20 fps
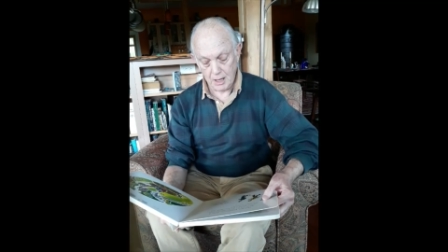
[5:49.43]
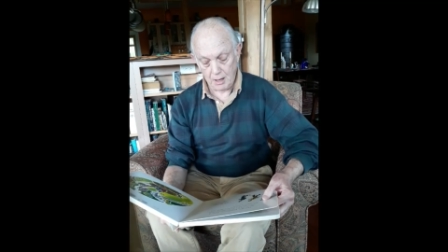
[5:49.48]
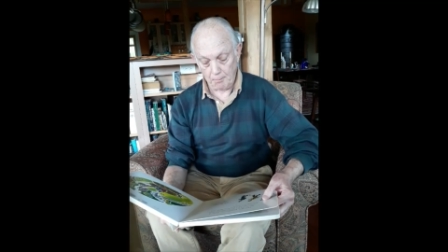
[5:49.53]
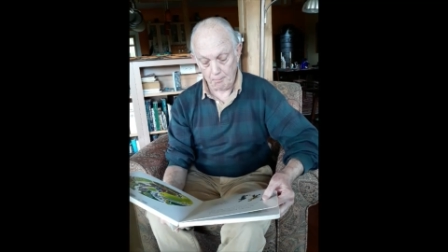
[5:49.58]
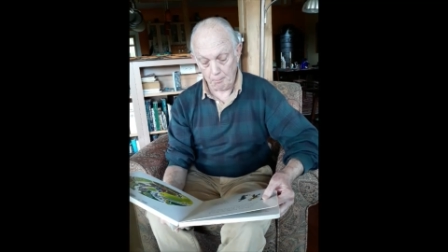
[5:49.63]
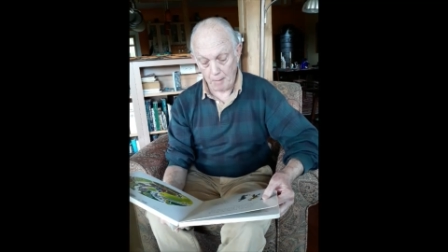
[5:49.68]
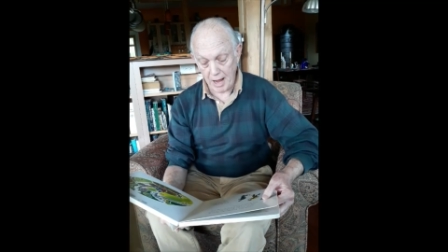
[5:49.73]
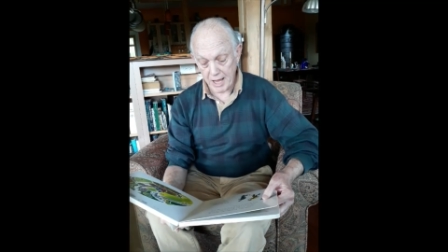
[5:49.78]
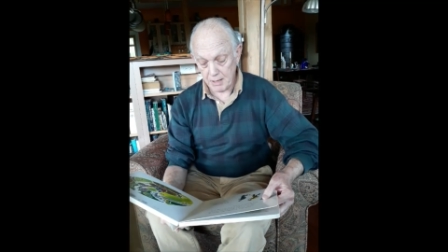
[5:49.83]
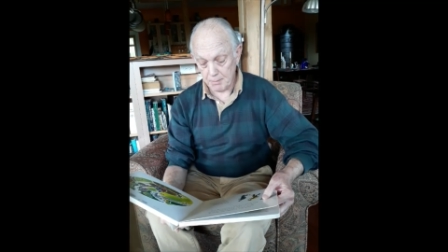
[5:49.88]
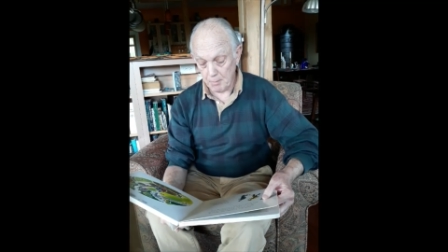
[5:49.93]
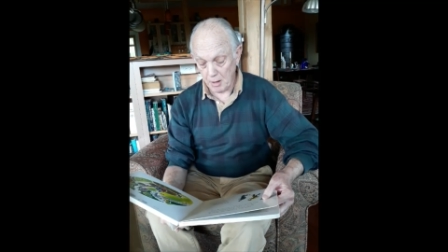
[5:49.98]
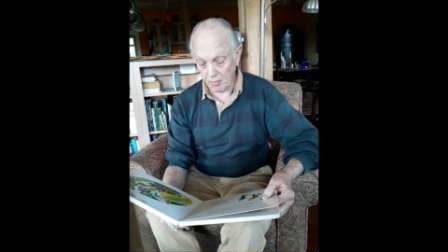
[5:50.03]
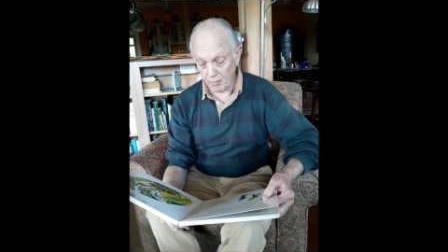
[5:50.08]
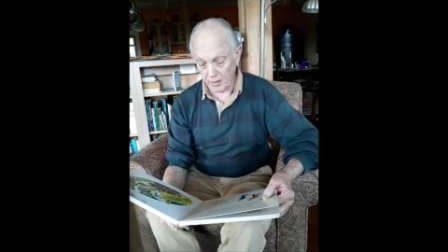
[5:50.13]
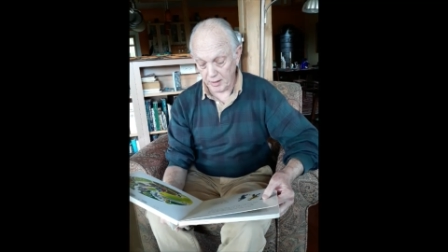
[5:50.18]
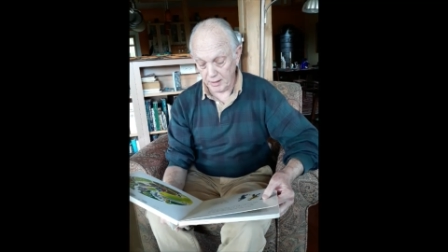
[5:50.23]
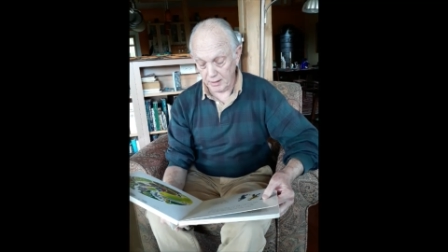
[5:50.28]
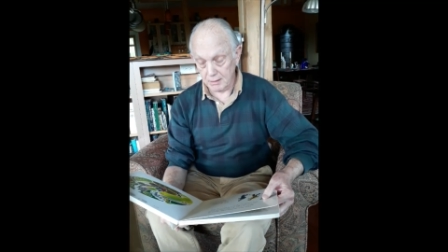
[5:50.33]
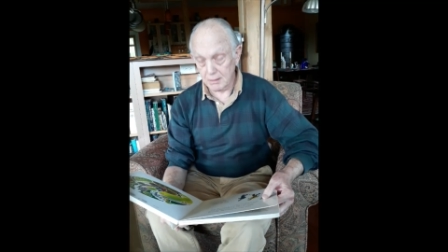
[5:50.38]
Mike
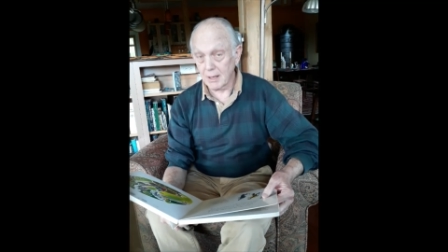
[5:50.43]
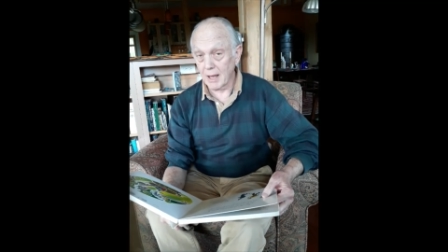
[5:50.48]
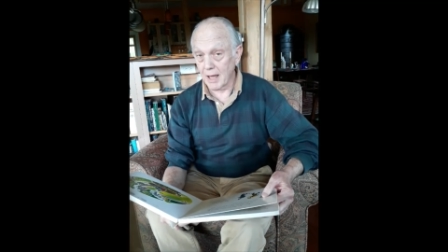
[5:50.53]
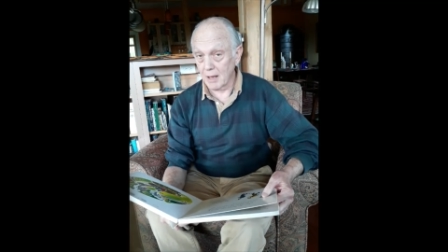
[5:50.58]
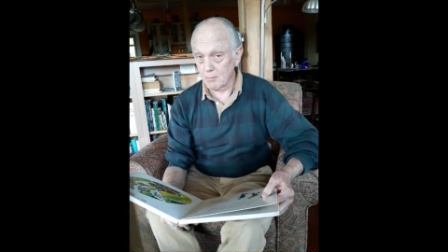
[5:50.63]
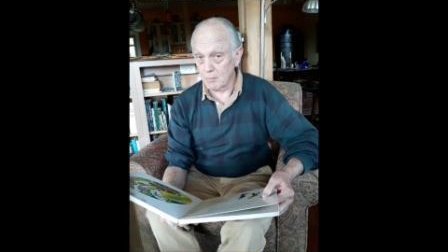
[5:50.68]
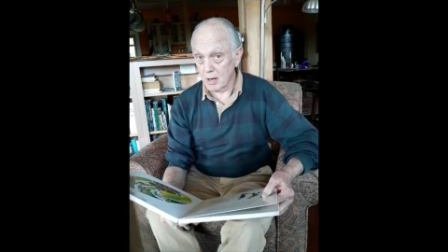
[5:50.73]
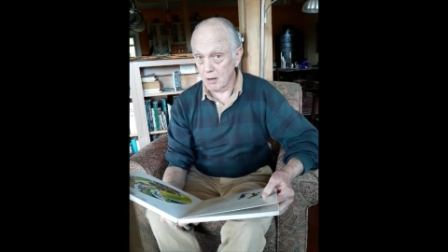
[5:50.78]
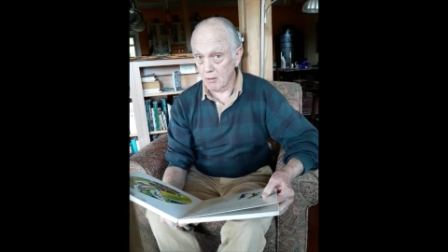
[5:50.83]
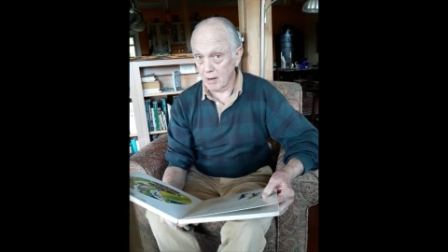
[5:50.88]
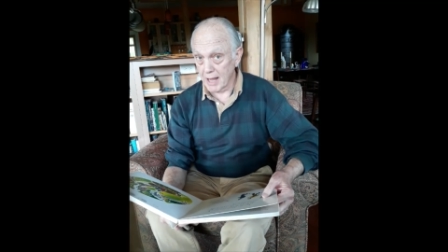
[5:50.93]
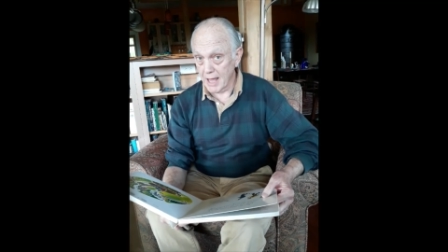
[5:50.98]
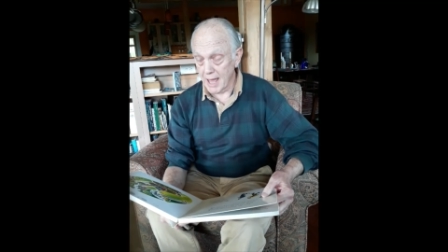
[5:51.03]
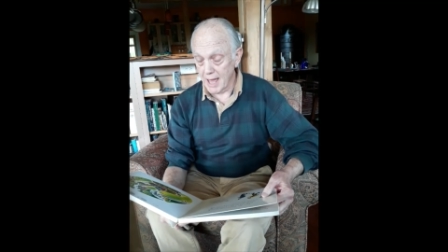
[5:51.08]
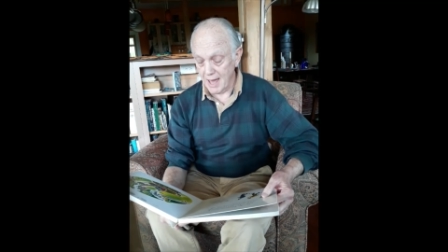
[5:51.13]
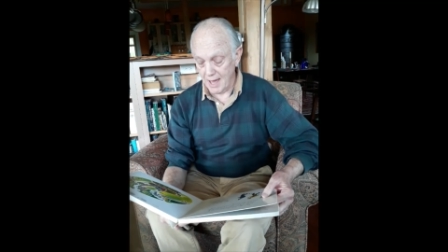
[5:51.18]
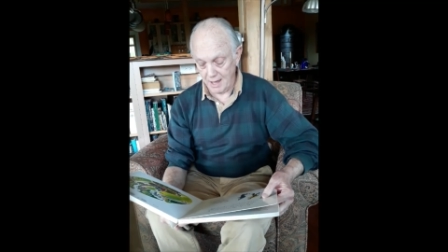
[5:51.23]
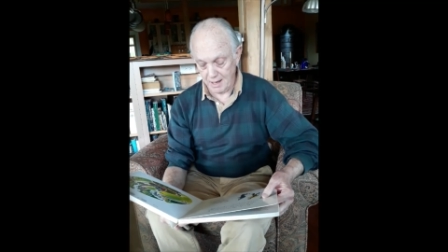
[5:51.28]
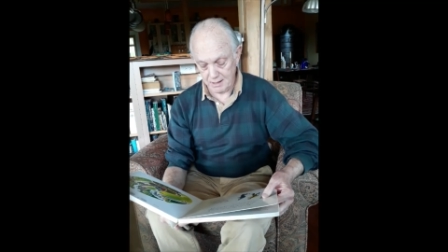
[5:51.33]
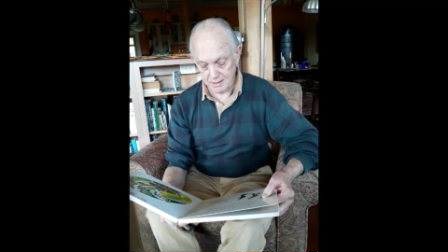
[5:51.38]
Mulligan and Mary
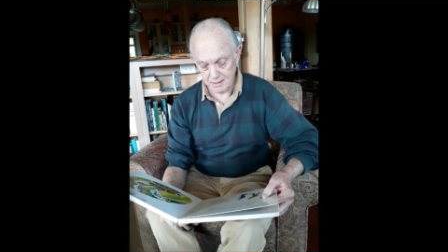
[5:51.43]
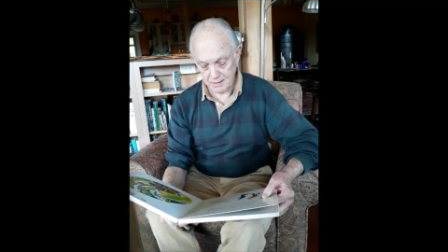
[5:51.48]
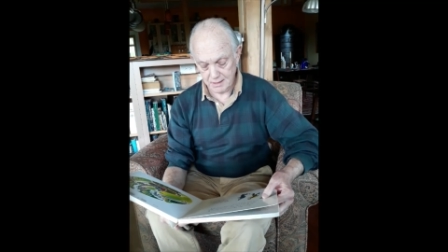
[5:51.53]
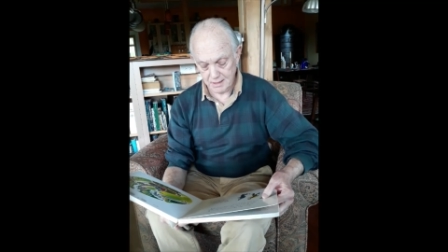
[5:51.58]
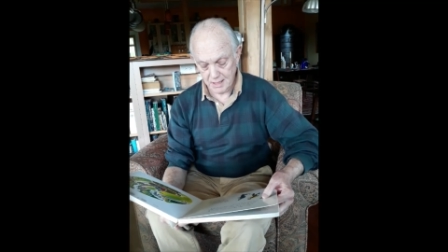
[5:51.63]
Ann